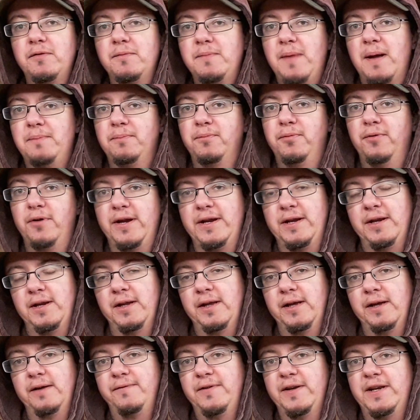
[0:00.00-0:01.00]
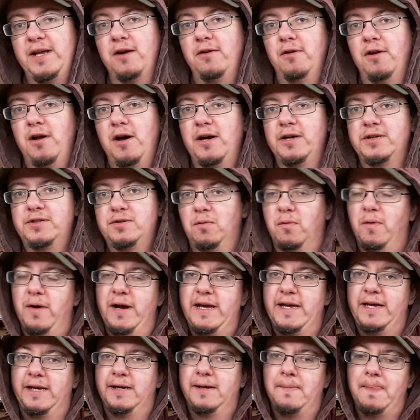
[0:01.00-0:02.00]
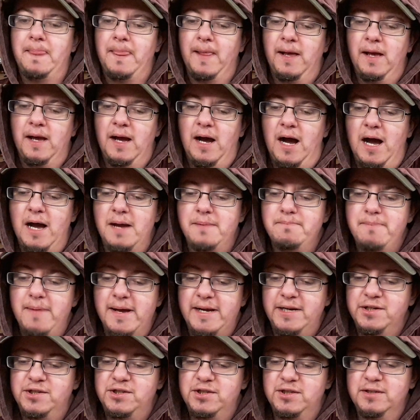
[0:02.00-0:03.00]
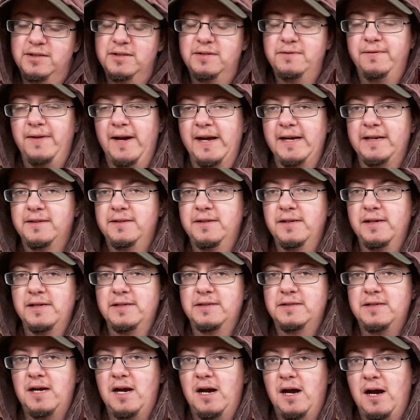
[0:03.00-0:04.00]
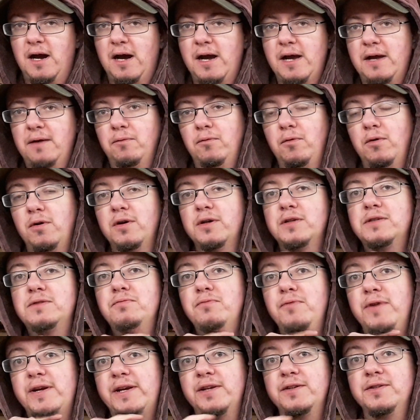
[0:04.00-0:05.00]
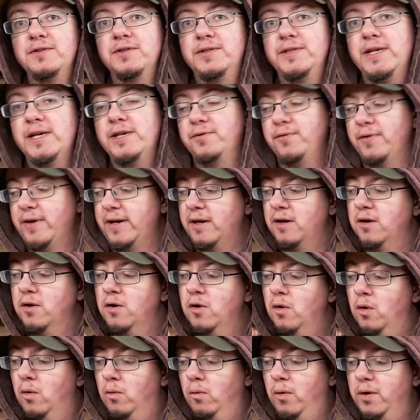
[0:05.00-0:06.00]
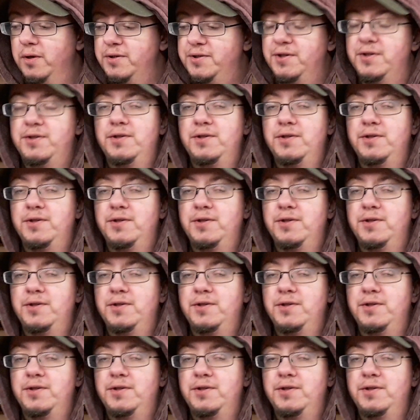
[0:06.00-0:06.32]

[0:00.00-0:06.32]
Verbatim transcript: remember in the video last week, I mentioned the fact that I was reconsidering what to